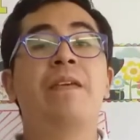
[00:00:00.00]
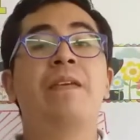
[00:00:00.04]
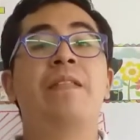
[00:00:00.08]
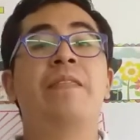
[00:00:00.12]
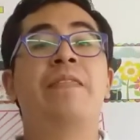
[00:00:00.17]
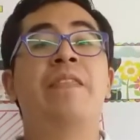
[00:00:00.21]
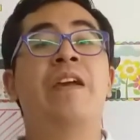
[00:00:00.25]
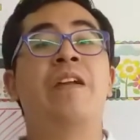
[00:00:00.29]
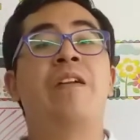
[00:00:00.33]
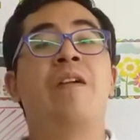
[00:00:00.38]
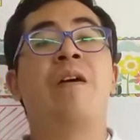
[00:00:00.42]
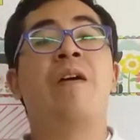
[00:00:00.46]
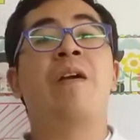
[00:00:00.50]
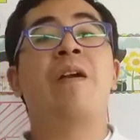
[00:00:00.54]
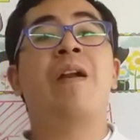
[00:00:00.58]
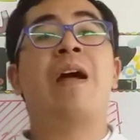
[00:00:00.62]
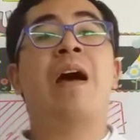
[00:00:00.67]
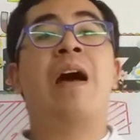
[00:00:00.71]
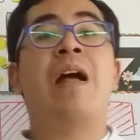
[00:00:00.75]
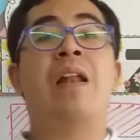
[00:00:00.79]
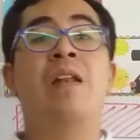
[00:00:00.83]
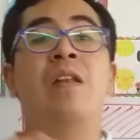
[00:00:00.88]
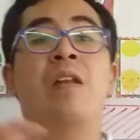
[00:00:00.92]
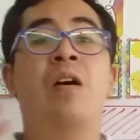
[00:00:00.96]
There are
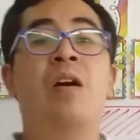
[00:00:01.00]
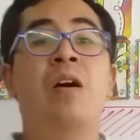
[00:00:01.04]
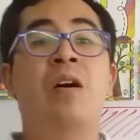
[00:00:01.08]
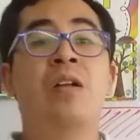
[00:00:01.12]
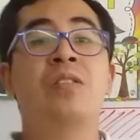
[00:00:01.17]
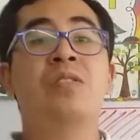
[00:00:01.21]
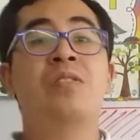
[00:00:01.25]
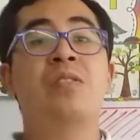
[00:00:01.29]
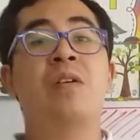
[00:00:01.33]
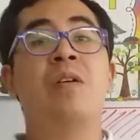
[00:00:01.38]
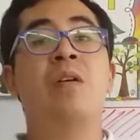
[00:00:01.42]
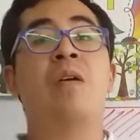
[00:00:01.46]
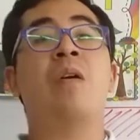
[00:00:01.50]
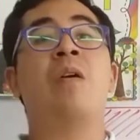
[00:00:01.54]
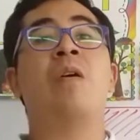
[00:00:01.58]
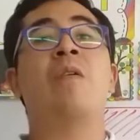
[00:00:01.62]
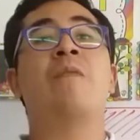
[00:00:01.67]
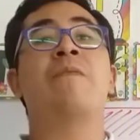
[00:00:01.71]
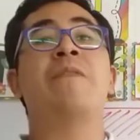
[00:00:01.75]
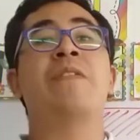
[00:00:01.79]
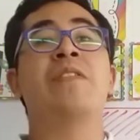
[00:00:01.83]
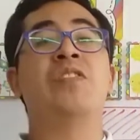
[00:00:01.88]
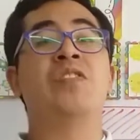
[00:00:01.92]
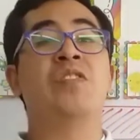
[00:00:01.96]
a lot
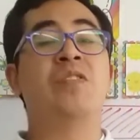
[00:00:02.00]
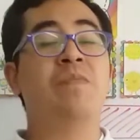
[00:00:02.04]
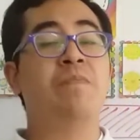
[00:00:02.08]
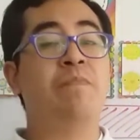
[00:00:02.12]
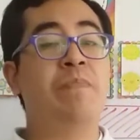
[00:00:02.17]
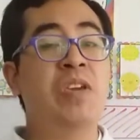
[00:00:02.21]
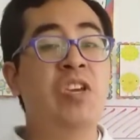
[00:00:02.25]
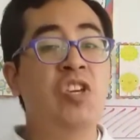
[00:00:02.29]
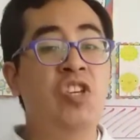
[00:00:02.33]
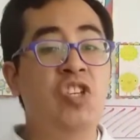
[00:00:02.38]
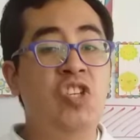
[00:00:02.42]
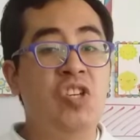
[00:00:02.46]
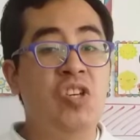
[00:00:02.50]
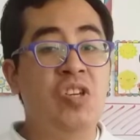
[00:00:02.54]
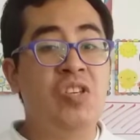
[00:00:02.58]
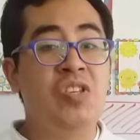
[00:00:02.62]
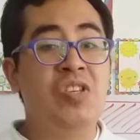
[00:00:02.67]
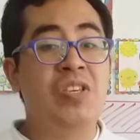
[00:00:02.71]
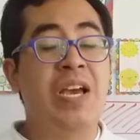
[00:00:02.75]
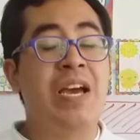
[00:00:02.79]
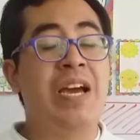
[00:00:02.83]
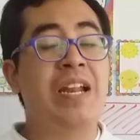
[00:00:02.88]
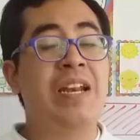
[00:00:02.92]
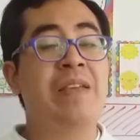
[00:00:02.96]
of
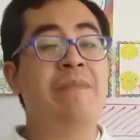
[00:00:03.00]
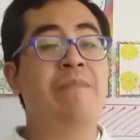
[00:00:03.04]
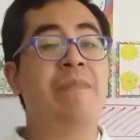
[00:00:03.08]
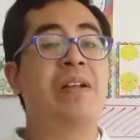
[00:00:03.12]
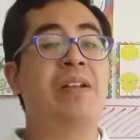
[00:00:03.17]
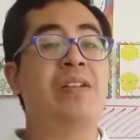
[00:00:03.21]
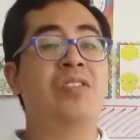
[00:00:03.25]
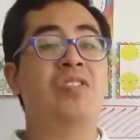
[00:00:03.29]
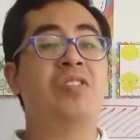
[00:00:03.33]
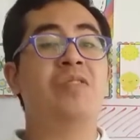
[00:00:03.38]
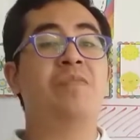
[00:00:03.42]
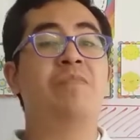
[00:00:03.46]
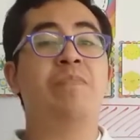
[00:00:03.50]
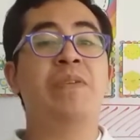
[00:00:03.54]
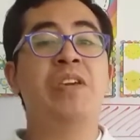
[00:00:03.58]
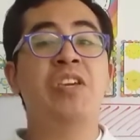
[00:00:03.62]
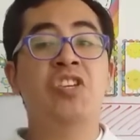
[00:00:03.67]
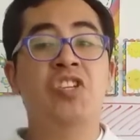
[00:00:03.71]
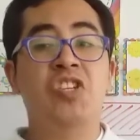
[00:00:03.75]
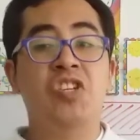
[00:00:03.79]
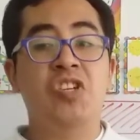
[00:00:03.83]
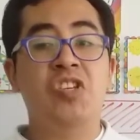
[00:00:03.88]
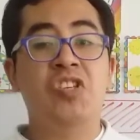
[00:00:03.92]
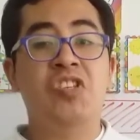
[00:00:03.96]
species, animal
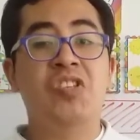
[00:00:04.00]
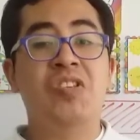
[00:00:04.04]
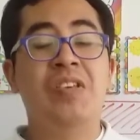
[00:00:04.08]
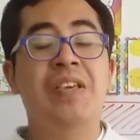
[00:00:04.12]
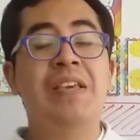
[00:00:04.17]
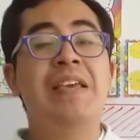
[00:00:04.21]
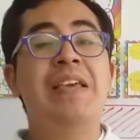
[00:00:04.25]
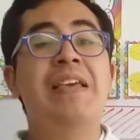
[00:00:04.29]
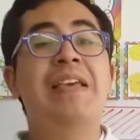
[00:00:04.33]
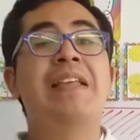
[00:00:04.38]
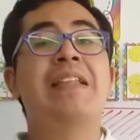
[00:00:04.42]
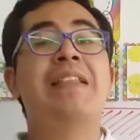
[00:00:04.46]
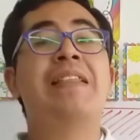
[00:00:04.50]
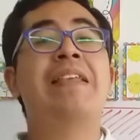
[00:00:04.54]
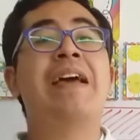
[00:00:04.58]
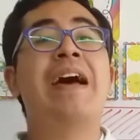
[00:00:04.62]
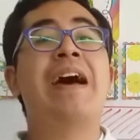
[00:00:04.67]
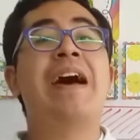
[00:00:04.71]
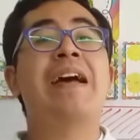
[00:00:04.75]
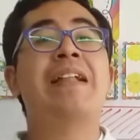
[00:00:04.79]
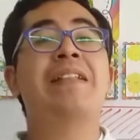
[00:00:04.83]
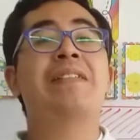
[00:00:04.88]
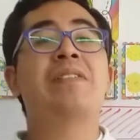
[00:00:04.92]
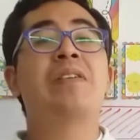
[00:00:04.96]
species,
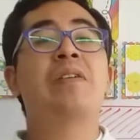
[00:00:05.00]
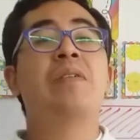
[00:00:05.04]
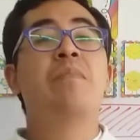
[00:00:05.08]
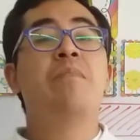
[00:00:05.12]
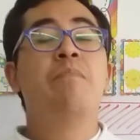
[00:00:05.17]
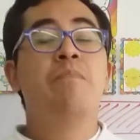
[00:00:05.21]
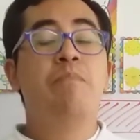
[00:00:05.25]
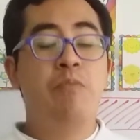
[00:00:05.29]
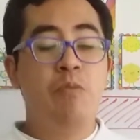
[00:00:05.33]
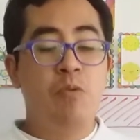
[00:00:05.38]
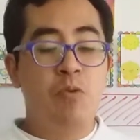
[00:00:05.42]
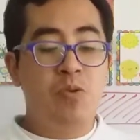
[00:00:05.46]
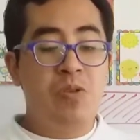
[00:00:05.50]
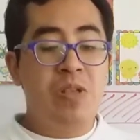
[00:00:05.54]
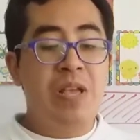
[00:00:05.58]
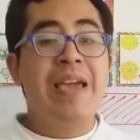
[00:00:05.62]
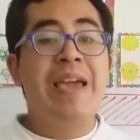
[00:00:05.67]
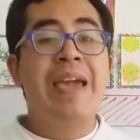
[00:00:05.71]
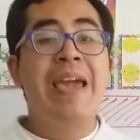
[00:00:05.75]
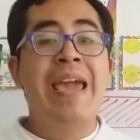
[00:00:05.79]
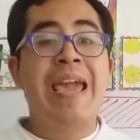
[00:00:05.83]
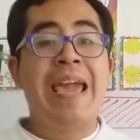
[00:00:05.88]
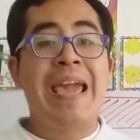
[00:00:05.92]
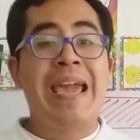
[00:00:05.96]
that put
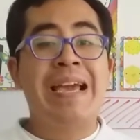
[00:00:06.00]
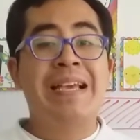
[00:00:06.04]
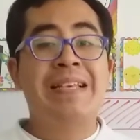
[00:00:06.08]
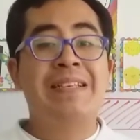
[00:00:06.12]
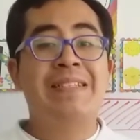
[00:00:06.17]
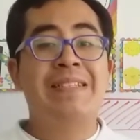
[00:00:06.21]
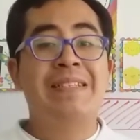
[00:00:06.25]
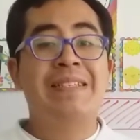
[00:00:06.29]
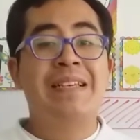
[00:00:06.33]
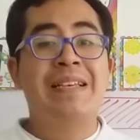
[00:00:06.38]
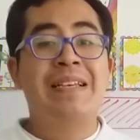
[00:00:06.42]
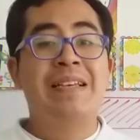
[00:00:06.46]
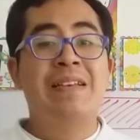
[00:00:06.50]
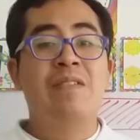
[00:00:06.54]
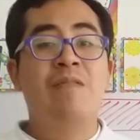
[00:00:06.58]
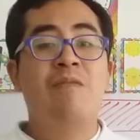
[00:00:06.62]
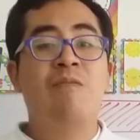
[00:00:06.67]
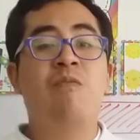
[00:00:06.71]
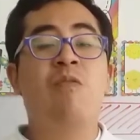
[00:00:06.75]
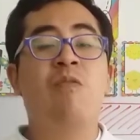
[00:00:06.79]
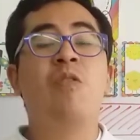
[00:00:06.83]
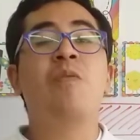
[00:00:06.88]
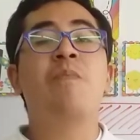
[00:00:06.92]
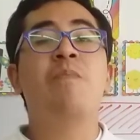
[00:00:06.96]
eggs
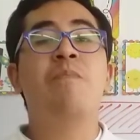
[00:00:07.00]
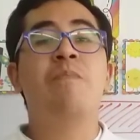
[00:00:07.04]
for